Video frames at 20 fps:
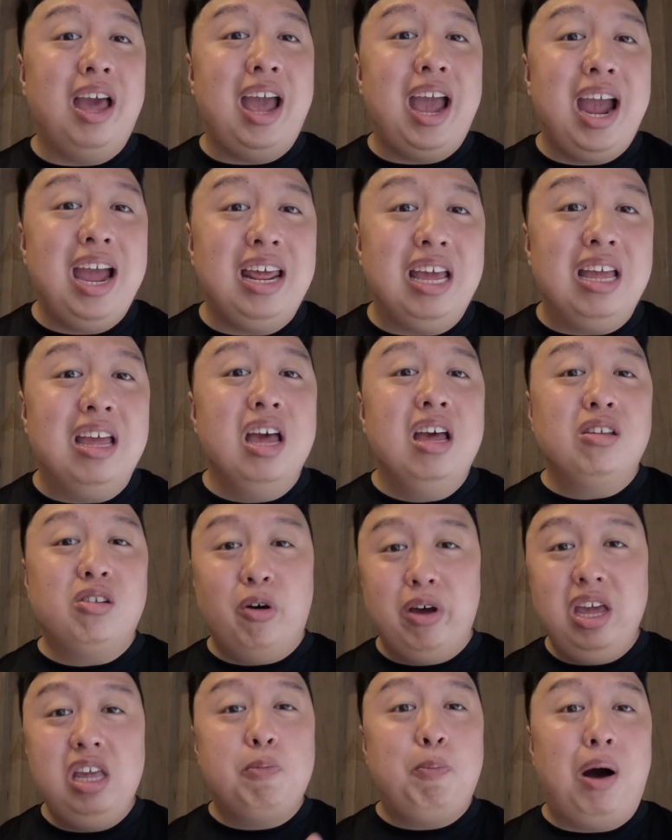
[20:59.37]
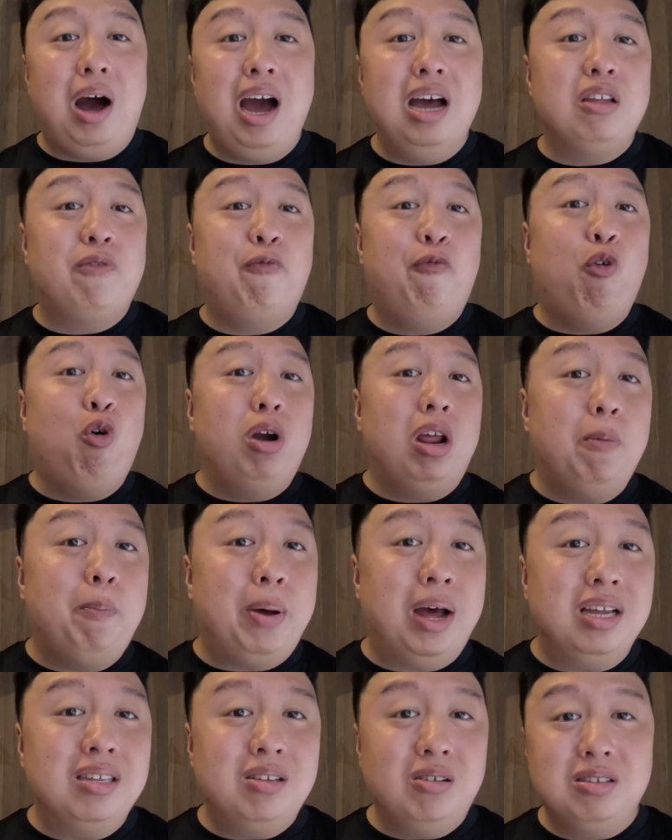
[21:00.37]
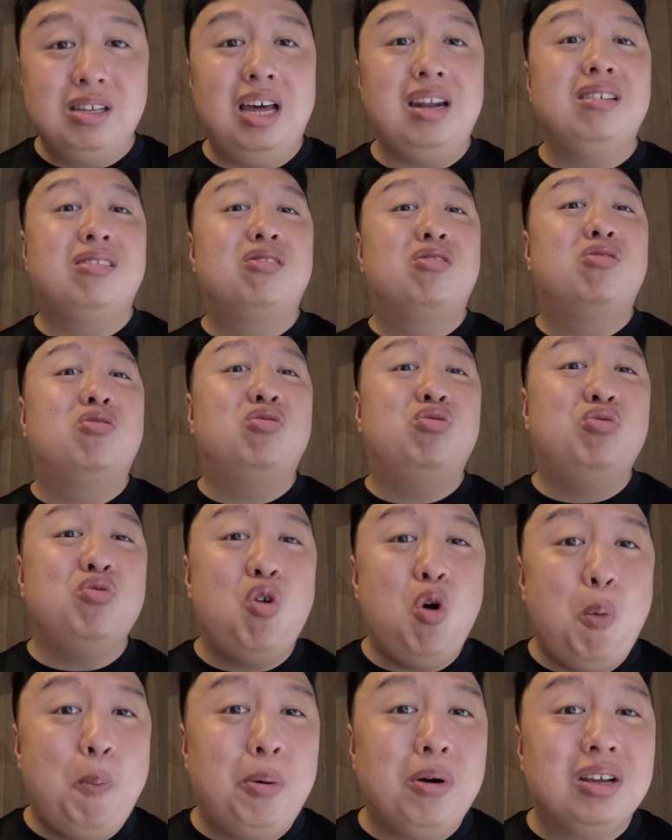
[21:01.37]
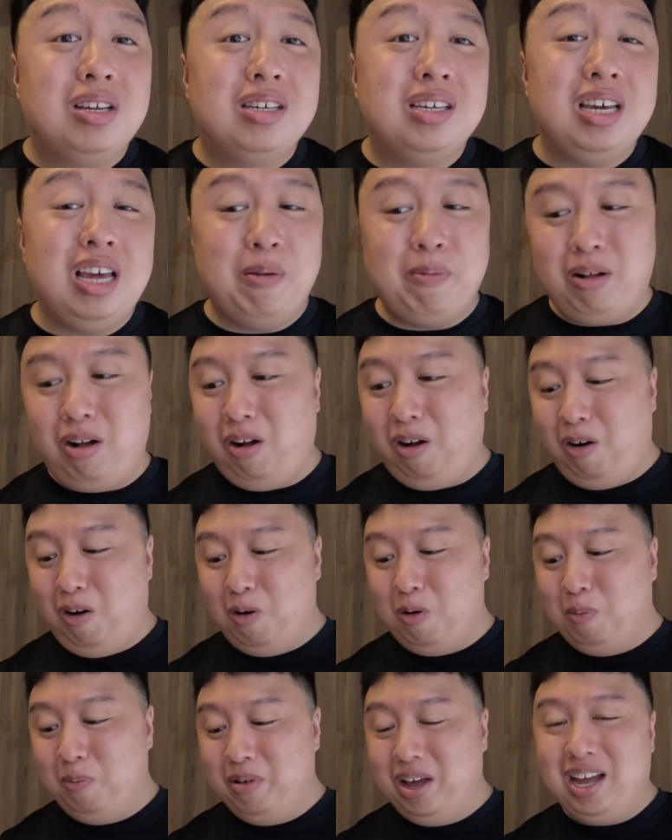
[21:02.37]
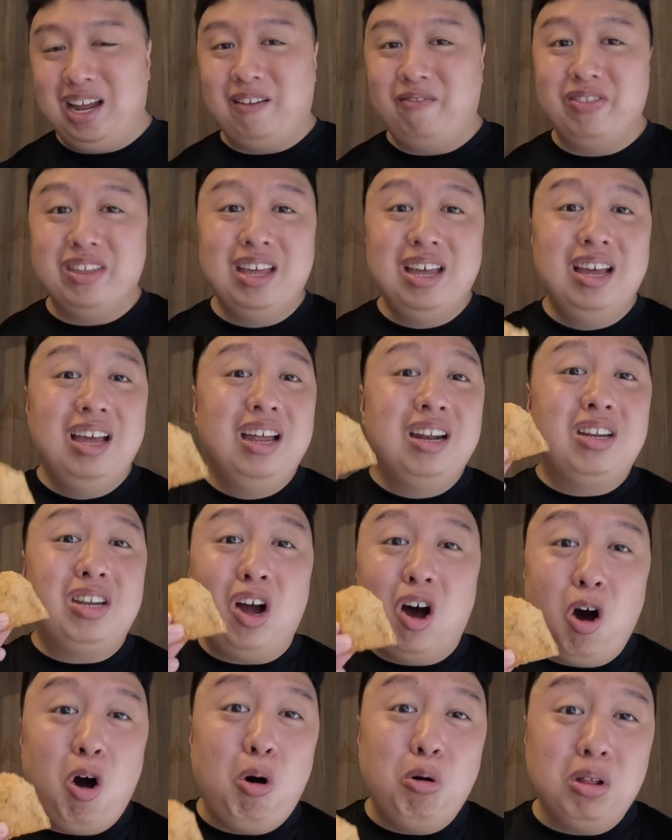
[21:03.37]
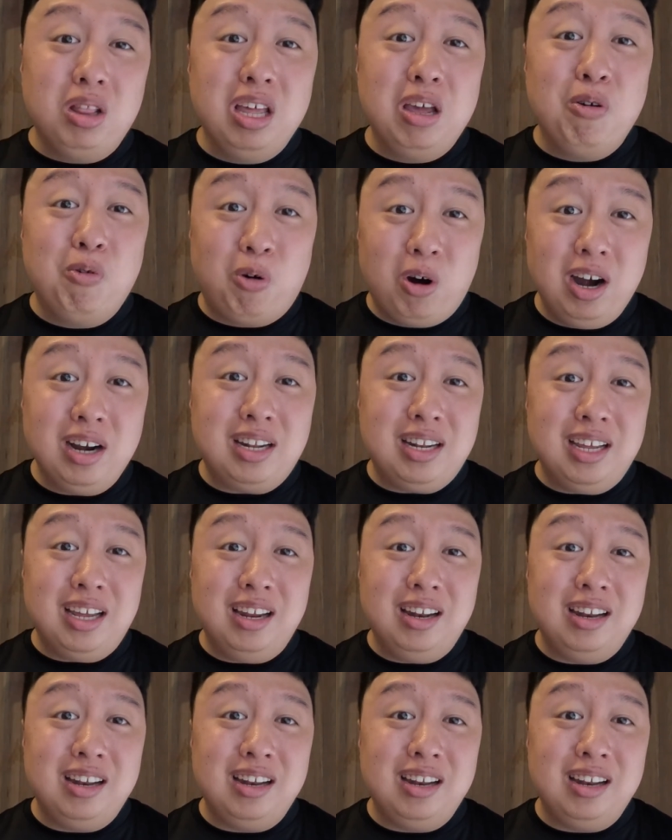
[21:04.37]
80. So each pie is 40 pesos. That is super cheap. Oh man. Totally worth it.